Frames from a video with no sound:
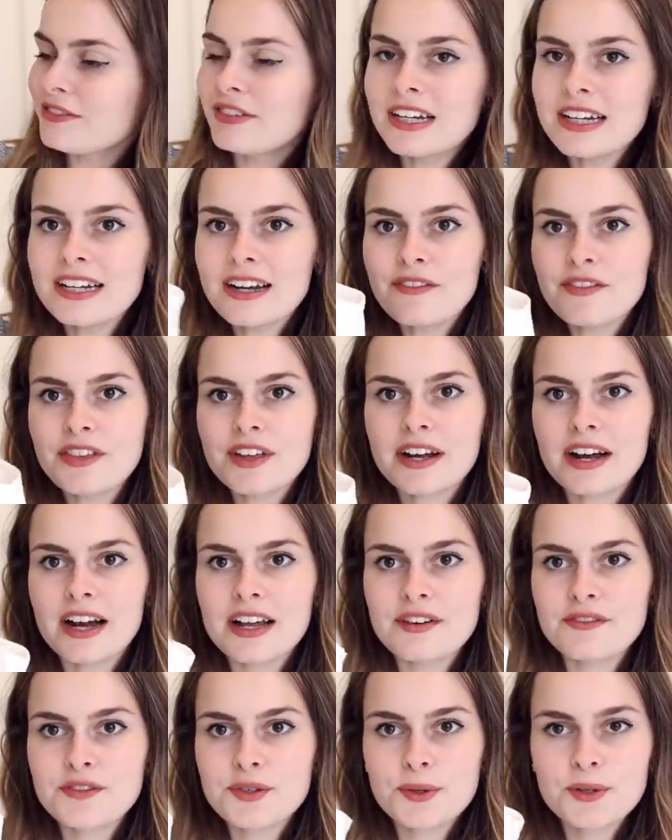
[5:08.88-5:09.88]
I really love the
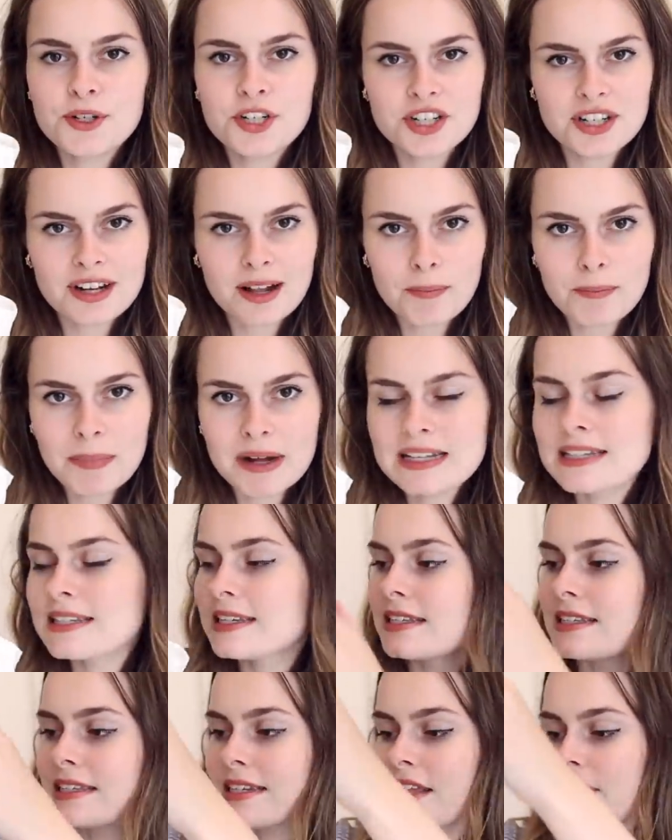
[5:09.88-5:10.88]
kind of tortoiseshell
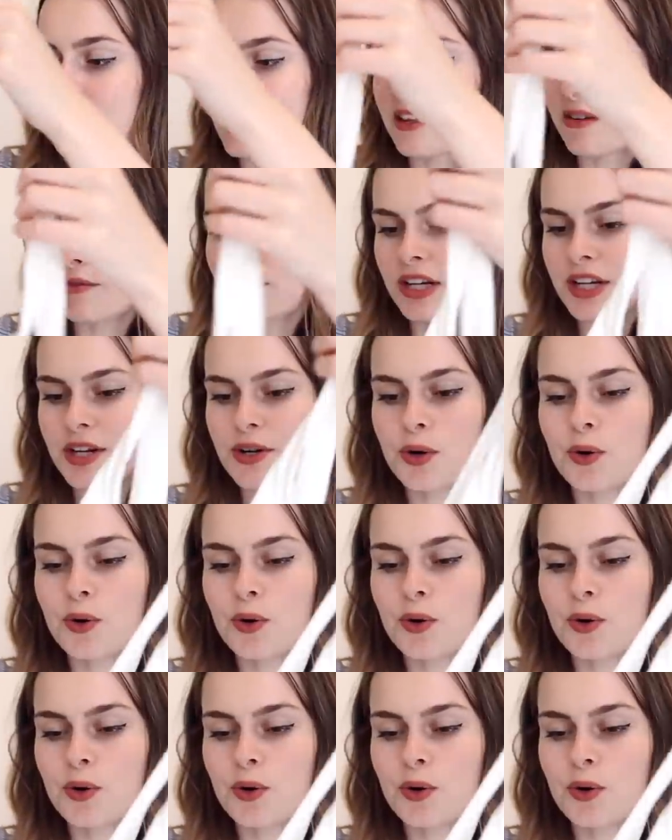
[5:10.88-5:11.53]
buttons. I think they're really